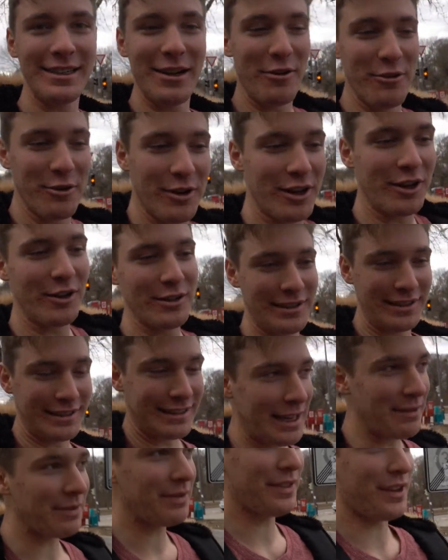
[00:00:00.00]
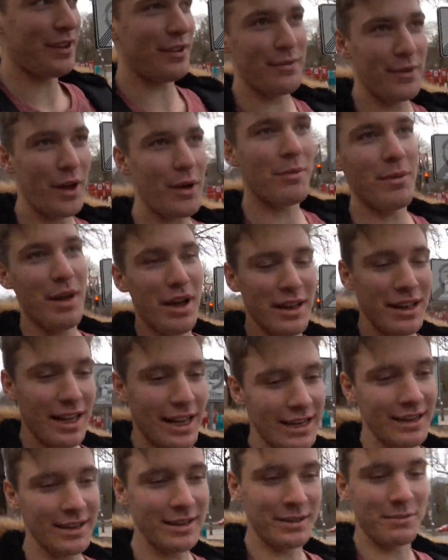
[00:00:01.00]
no clothes. No, no, I'm not
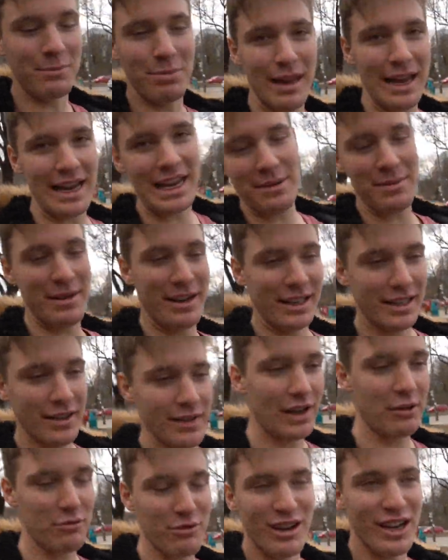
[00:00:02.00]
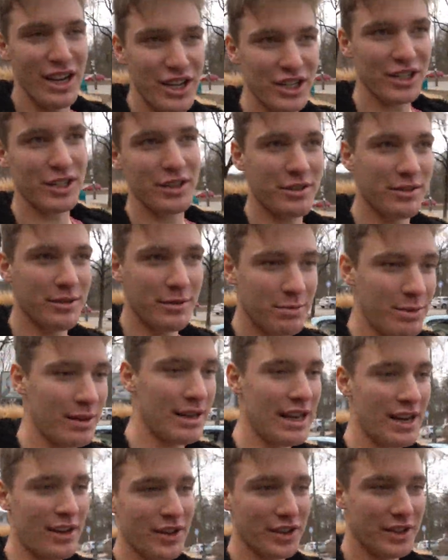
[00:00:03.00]
like complaining because of like religious
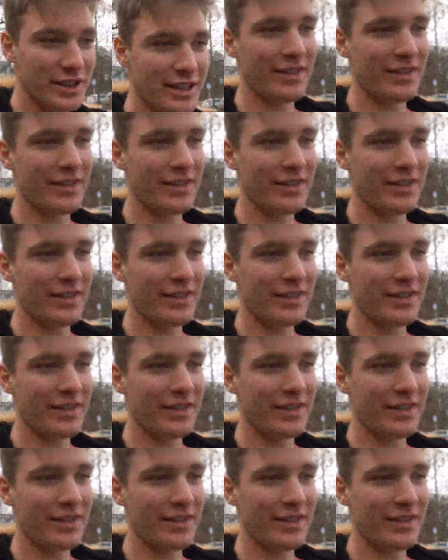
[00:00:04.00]
beliefs or